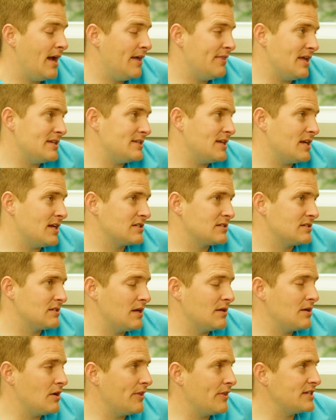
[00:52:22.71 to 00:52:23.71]
And that takes
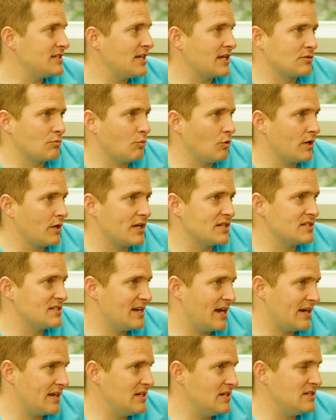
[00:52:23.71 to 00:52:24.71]
you know that takes work. It's
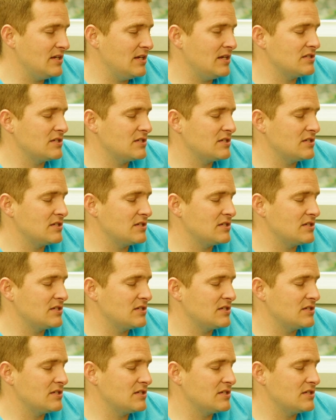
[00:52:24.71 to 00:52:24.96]
not easy.